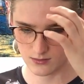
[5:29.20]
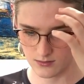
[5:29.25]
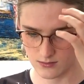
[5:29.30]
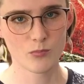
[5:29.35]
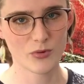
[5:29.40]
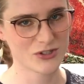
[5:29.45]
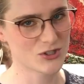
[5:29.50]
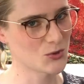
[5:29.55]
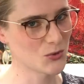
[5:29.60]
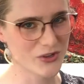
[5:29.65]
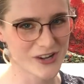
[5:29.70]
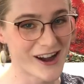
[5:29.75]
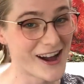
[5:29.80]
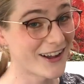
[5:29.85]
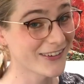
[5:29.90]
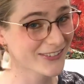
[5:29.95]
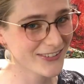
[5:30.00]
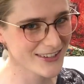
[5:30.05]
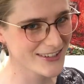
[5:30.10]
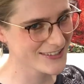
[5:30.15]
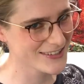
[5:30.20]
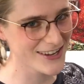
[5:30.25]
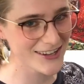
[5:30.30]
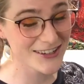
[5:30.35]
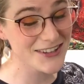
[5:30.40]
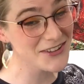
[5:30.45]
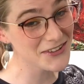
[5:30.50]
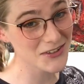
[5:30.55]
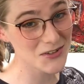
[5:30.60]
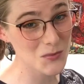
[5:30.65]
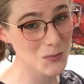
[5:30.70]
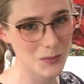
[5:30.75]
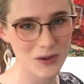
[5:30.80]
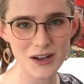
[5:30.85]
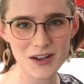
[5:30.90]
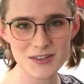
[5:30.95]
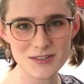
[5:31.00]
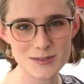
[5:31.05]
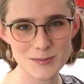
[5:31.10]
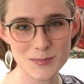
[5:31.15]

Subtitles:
But you can't get anything past